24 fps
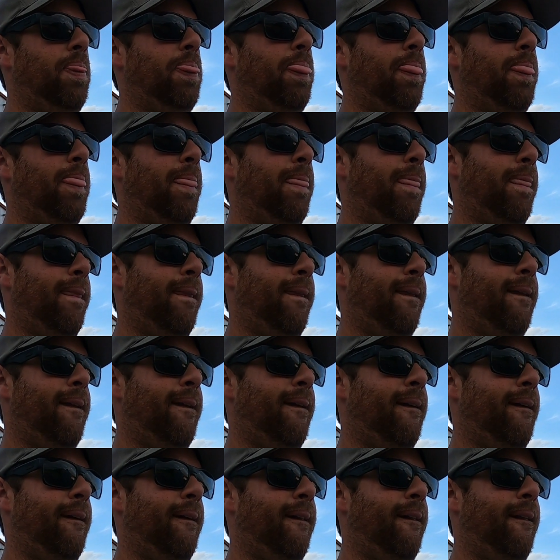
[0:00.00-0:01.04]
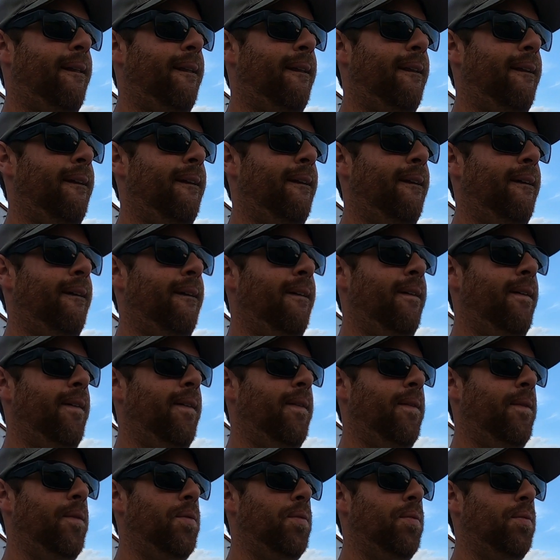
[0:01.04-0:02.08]

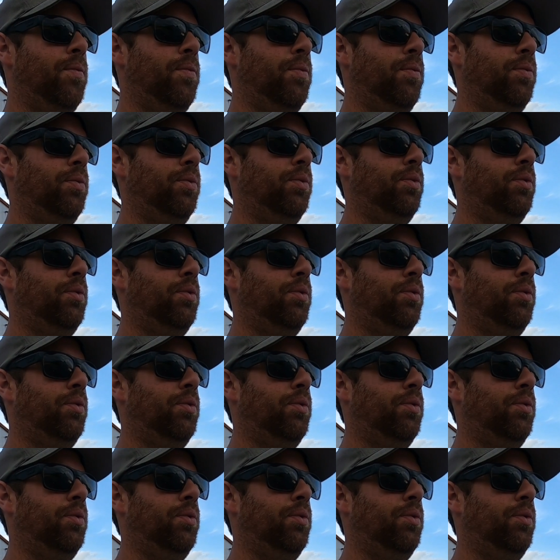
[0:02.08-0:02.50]
[no speech]